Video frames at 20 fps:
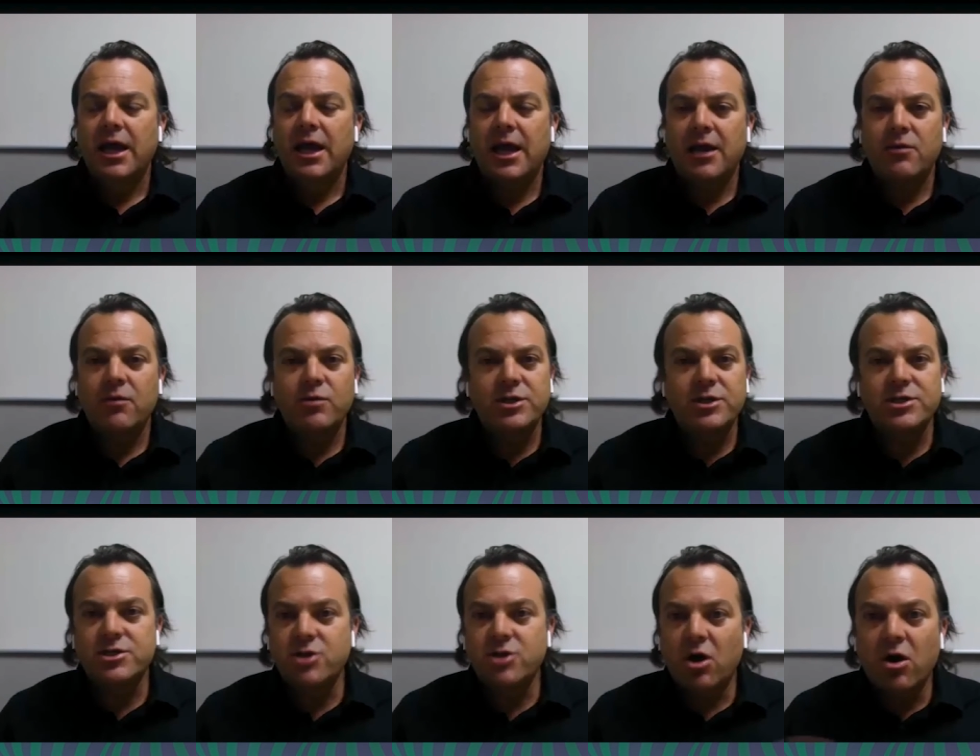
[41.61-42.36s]
And
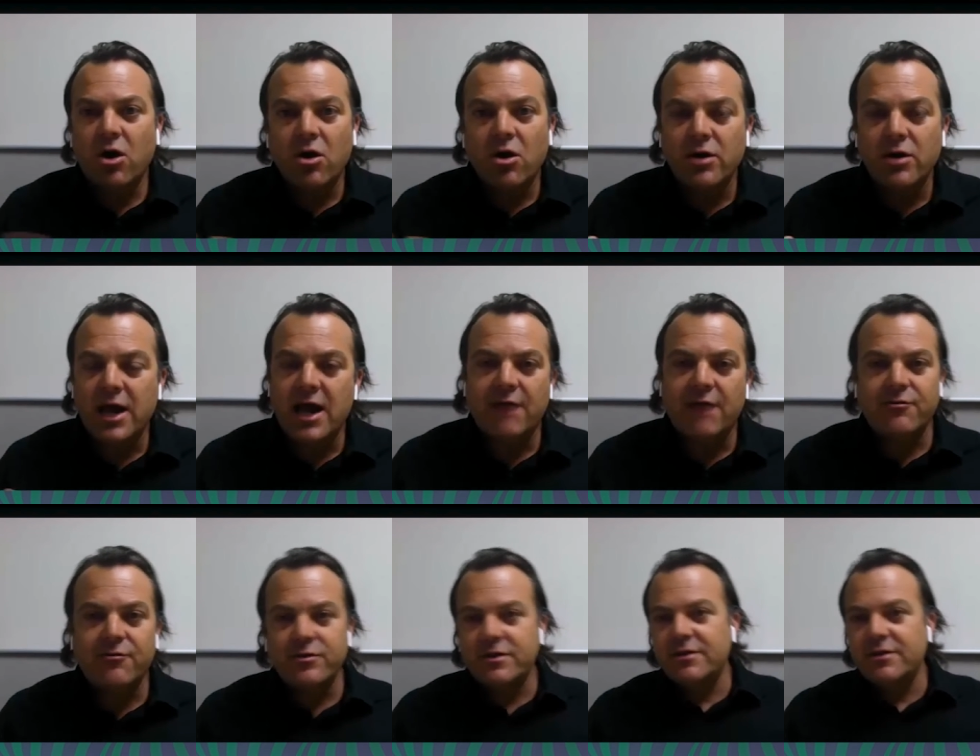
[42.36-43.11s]
we start,
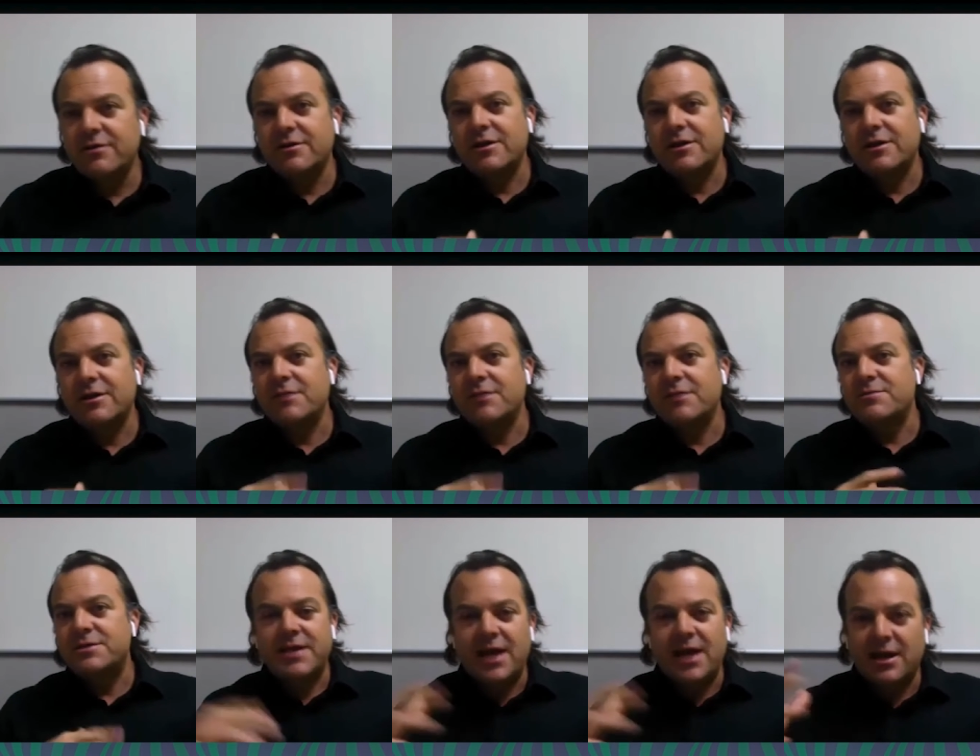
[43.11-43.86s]
after the
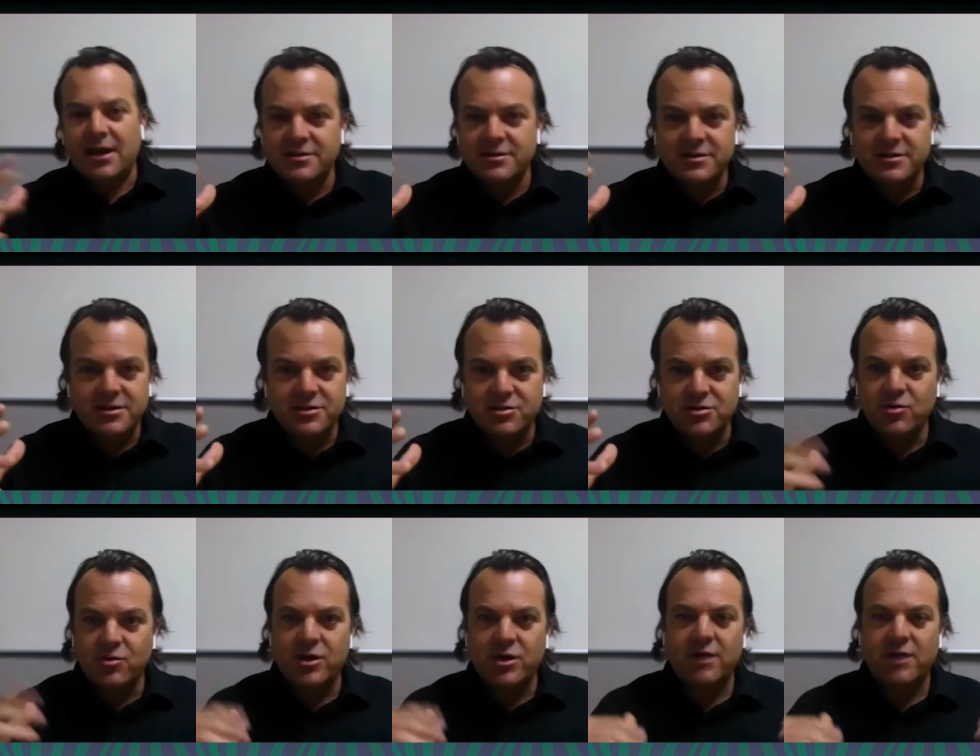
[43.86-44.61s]
MC announces this
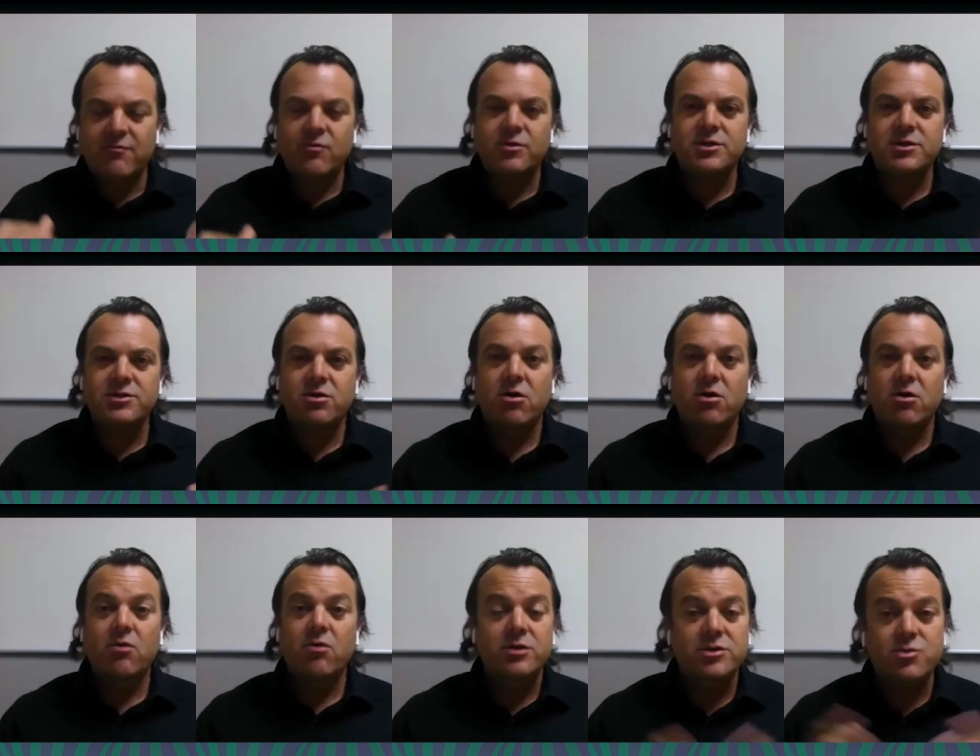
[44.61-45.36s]
or whatever, we
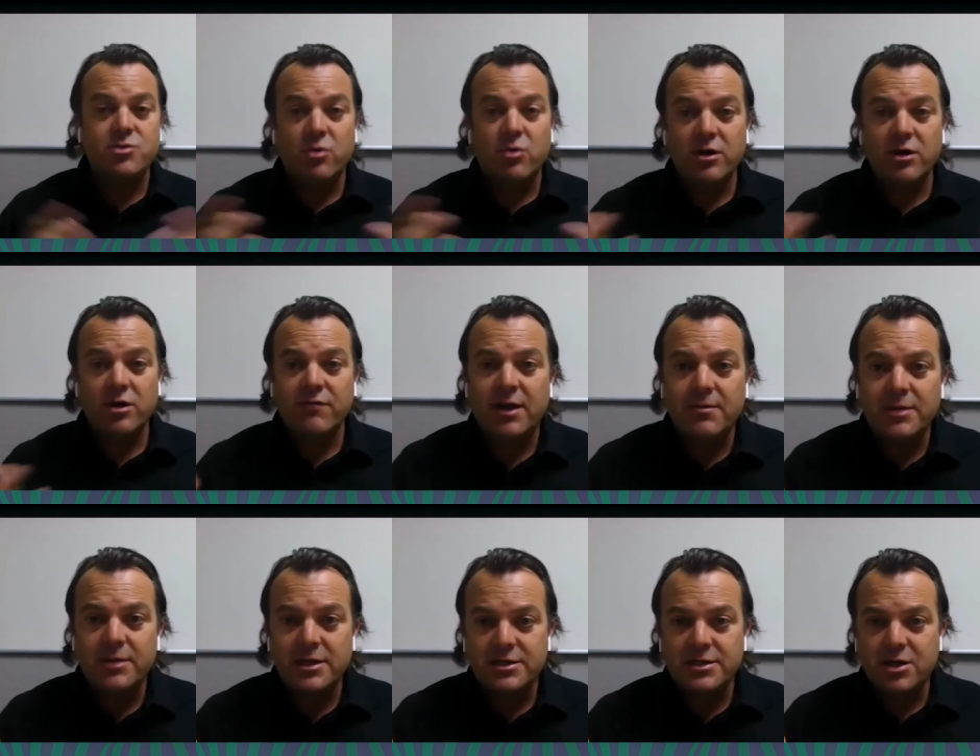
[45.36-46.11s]
start with a
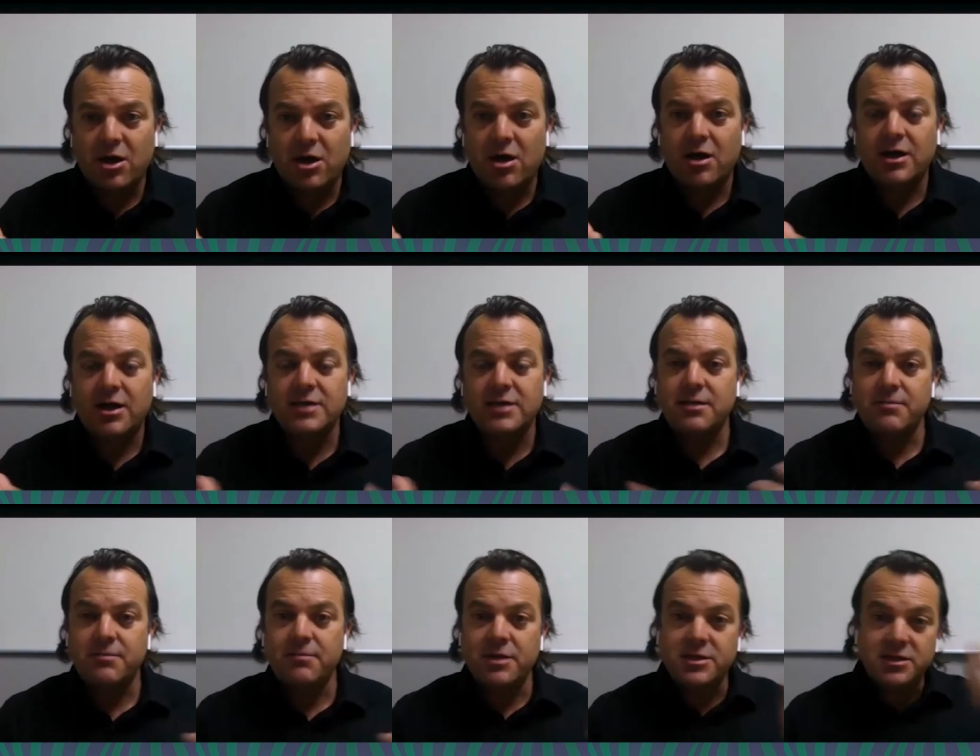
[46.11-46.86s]
25-minute talk, as
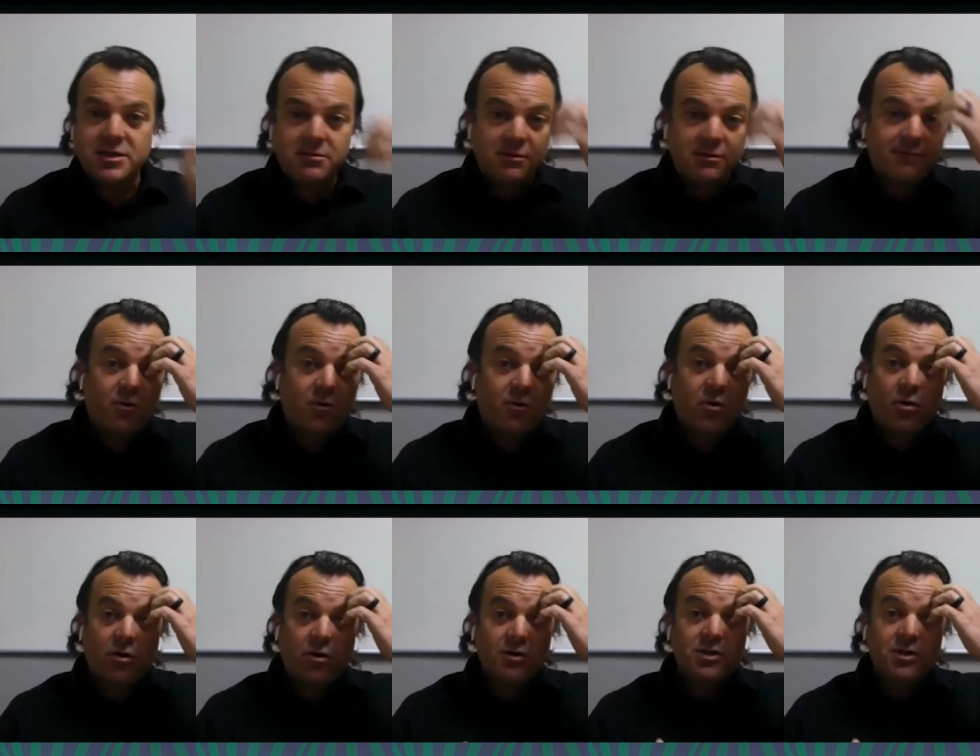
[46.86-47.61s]
I mentioned
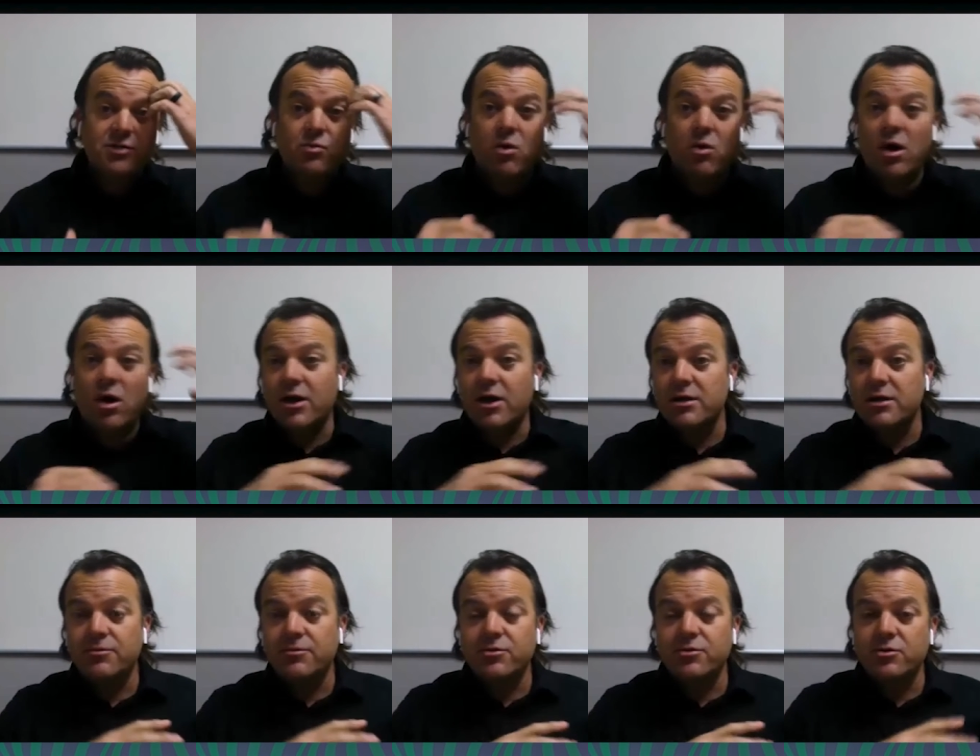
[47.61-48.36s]
before, just
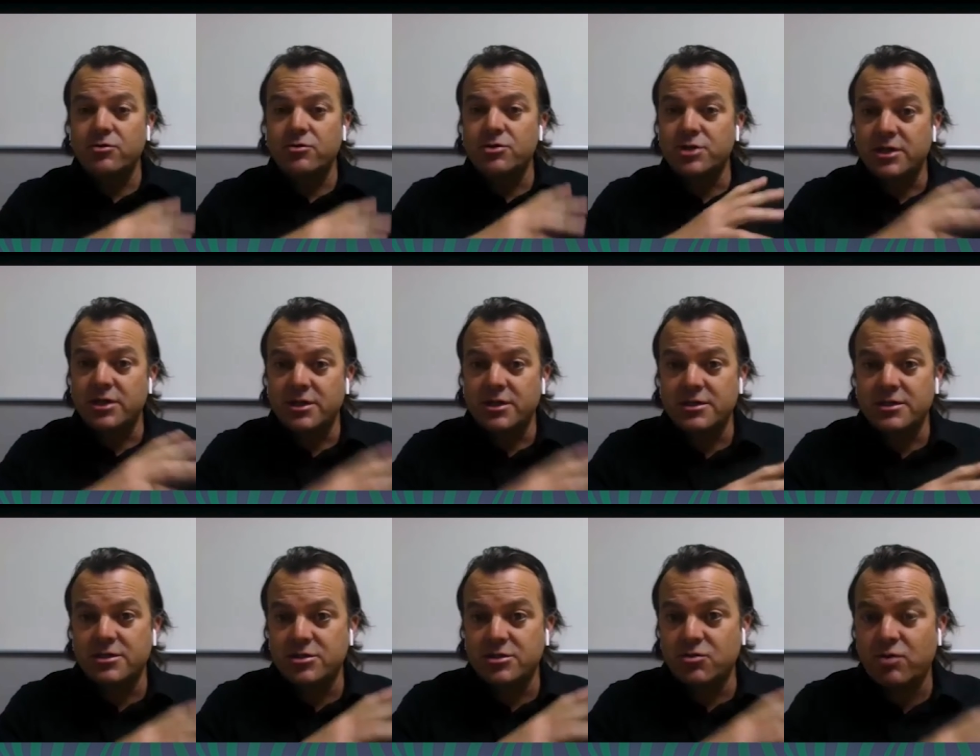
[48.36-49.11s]
walking them through
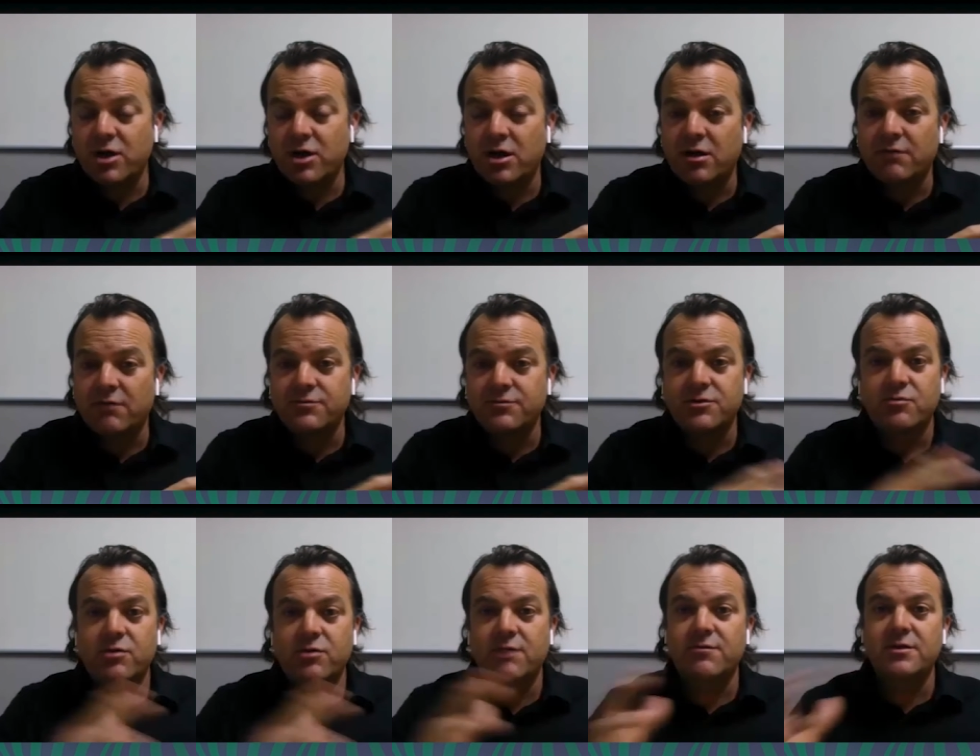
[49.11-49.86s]
Genesis 12
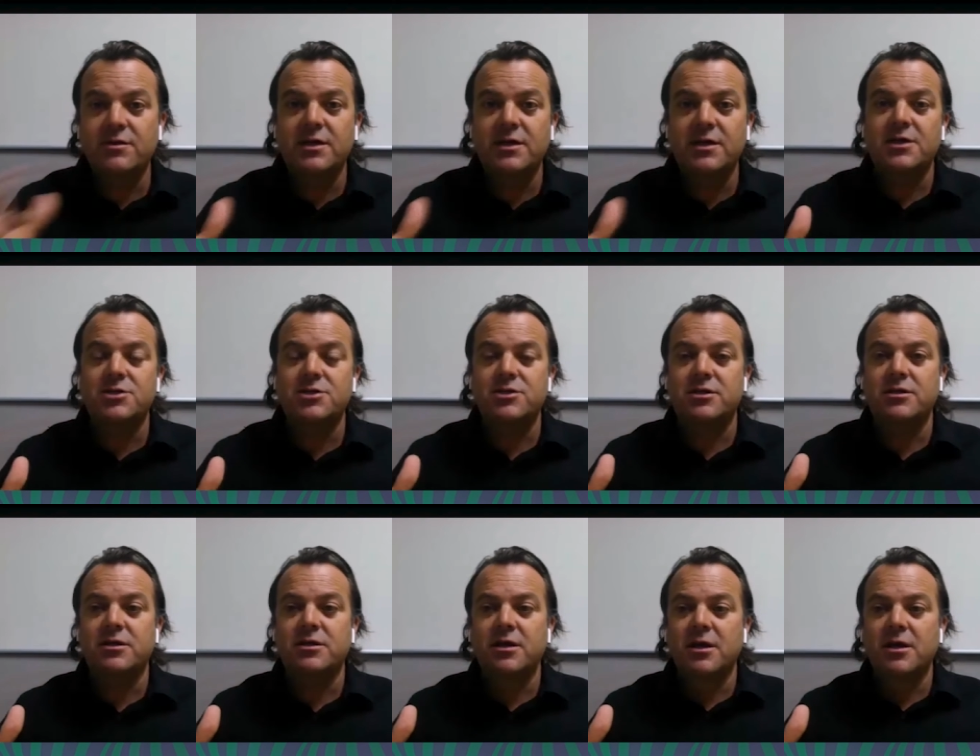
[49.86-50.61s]
to
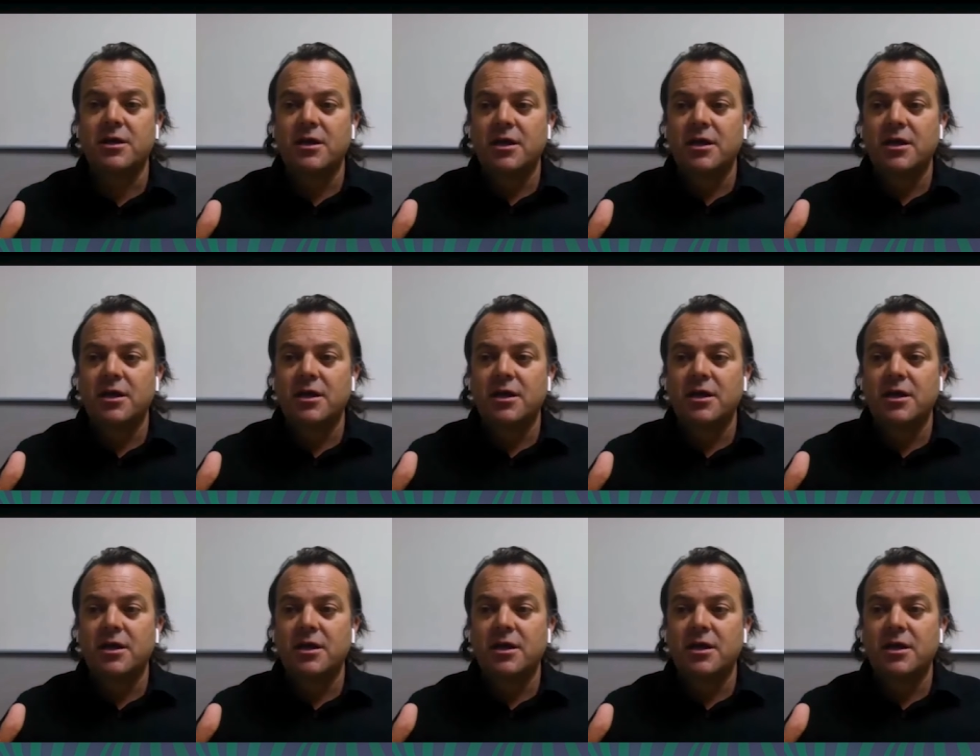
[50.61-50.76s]
Revelation.